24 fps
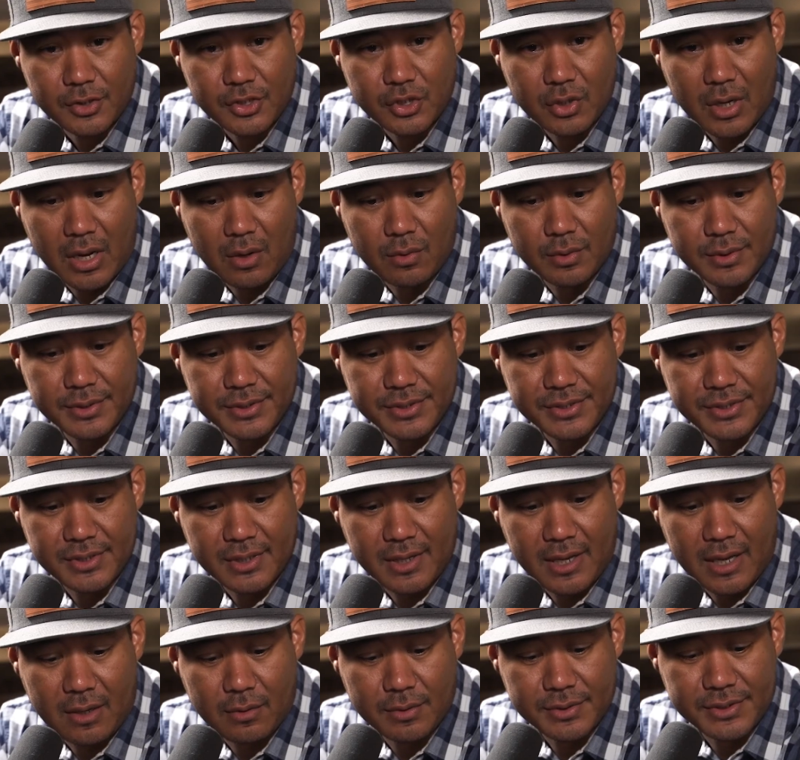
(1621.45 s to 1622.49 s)
So I was
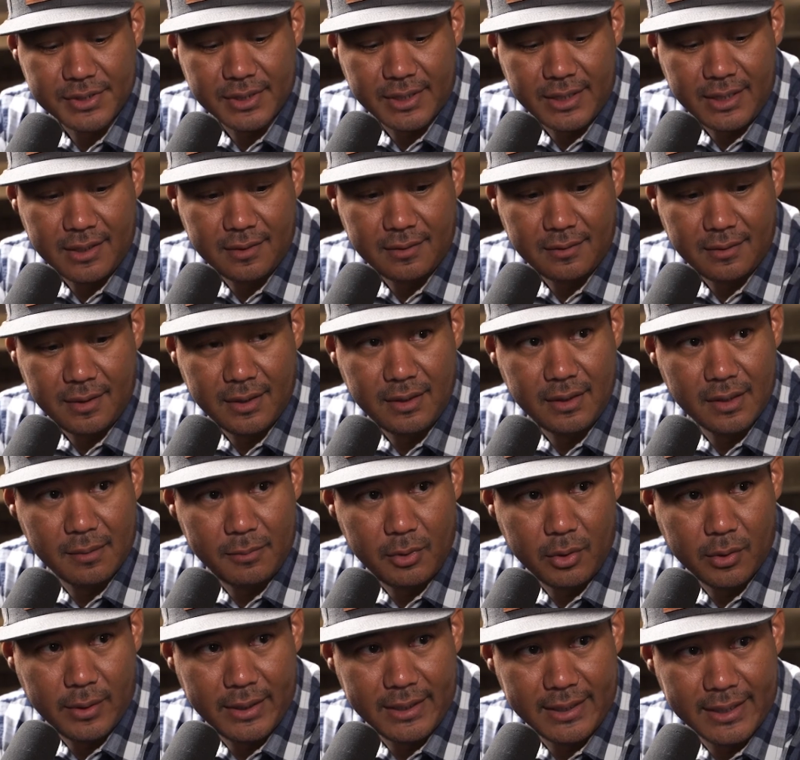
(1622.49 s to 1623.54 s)
I was an
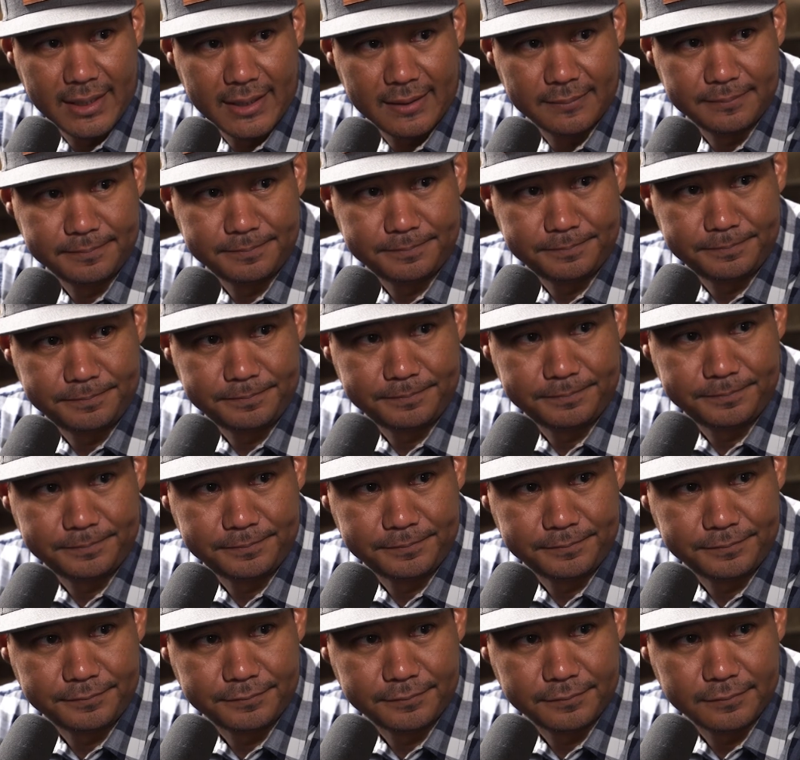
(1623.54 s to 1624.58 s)
NWA guy,
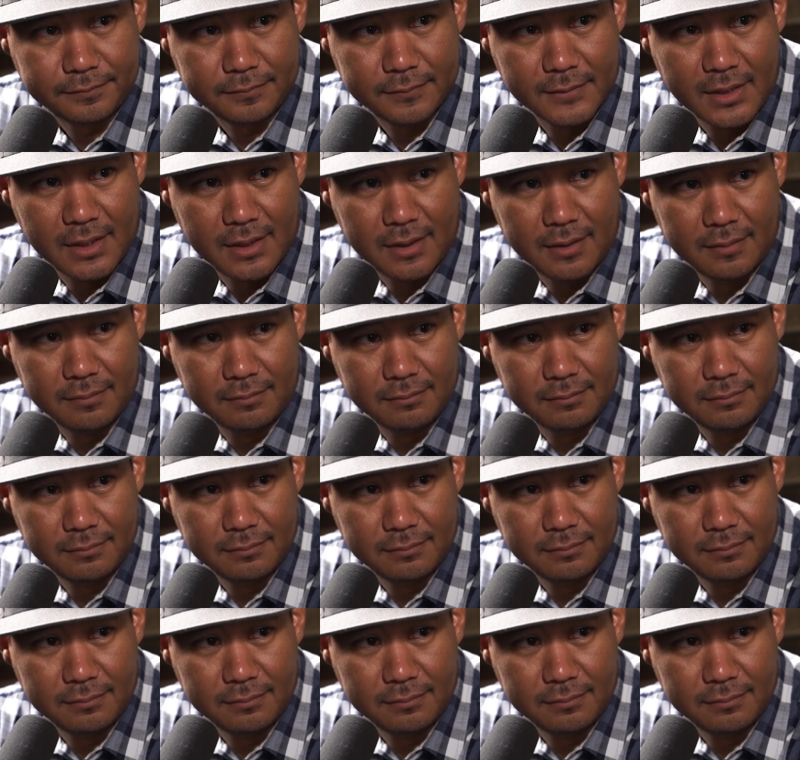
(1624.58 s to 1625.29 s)
um,